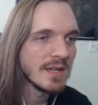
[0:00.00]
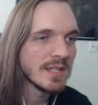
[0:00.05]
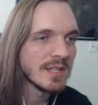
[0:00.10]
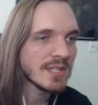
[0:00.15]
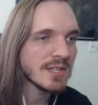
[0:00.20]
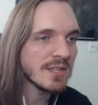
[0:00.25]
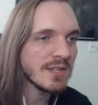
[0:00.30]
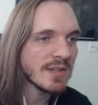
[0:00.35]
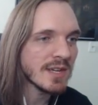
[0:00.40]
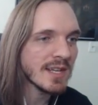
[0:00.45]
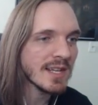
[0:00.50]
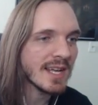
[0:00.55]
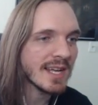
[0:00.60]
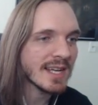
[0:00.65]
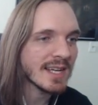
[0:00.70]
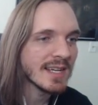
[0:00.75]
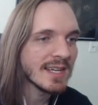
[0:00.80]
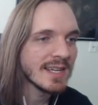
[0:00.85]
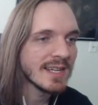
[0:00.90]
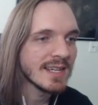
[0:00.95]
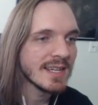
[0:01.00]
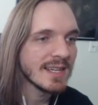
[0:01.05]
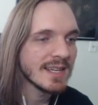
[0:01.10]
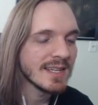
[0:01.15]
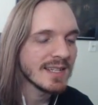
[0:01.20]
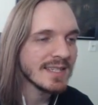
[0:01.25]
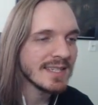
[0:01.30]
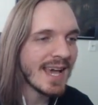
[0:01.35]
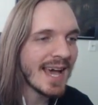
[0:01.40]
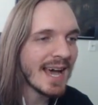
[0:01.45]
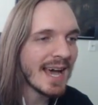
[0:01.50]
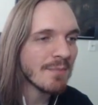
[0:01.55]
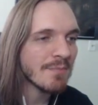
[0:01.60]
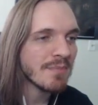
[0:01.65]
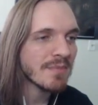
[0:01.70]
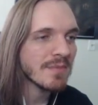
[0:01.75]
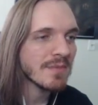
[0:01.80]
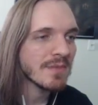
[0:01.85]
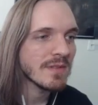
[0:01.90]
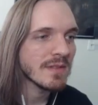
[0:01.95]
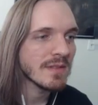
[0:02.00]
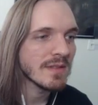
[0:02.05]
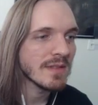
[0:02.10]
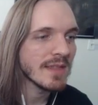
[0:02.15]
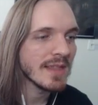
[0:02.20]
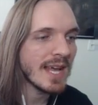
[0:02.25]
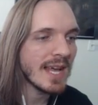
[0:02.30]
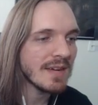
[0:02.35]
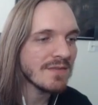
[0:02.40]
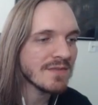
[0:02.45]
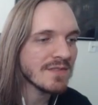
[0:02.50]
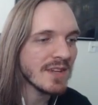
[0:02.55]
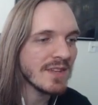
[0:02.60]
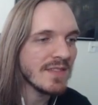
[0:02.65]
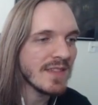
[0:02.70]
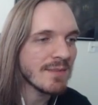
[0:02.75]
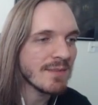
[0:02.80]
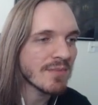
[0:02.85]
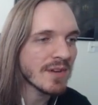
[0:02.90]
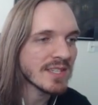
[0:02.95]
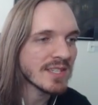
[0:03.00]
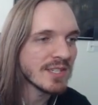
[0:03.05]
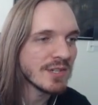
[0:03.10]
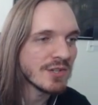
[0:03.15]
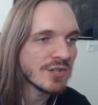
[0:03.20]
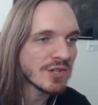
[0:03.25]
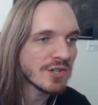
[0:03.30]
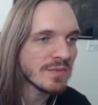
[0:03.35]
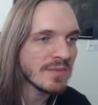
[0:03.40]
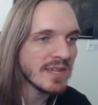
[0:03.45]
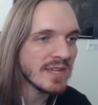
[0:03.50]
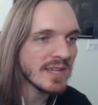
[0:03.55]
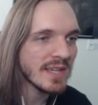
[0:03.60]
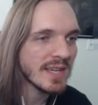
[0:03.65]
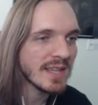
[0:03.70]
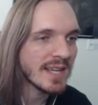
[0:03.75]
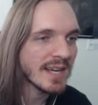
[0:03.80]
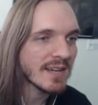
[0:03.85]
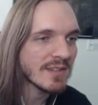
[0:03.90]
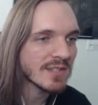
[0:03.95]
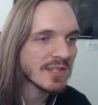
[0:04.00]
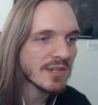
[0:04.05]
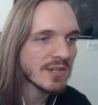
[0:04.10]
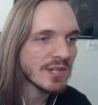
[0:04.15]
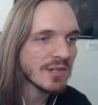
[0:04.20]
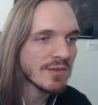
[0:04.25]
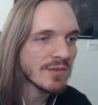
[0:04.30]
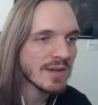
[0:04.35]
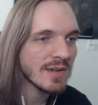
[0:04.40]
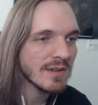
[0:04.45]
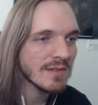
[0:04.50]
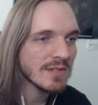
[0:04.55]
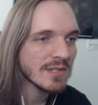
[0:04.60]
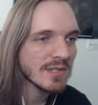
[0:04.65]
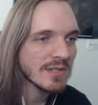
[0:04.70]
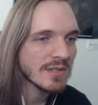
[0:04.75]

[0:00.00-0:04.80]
you can like tap left and then press neutral B, and that'll turn you around.